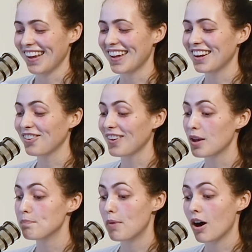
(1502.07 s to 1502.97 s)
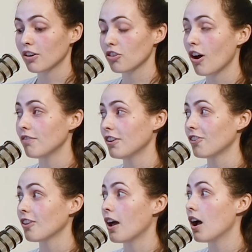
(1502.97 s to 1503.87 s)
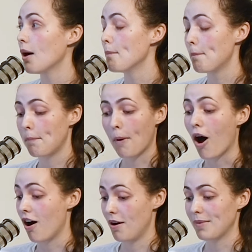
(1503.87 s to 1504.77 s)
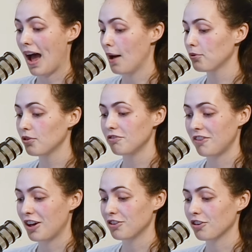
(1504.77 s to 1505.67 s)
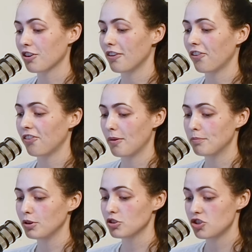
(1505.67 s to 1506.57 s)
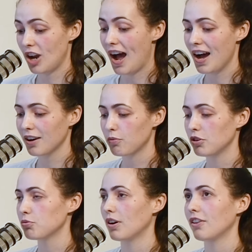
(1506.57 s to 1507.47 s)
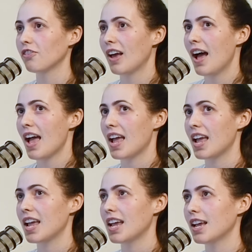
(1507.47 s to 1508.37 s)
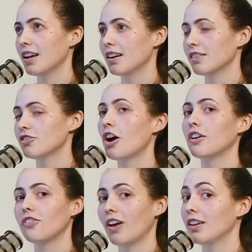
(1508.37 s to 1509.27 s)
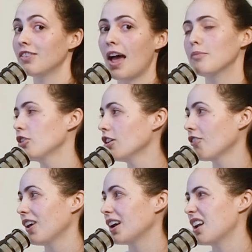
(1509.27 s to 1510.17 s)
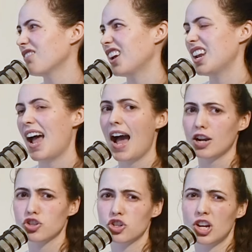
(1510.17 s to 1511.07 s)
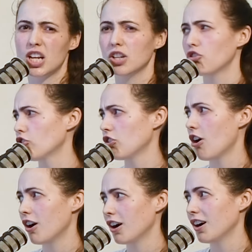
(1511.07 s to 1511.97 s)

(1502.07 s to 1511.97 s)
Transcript: It is a box office bomb, absolute failure called Simple Jack, which was a Tug's attempt. Tug is like kind of like an action star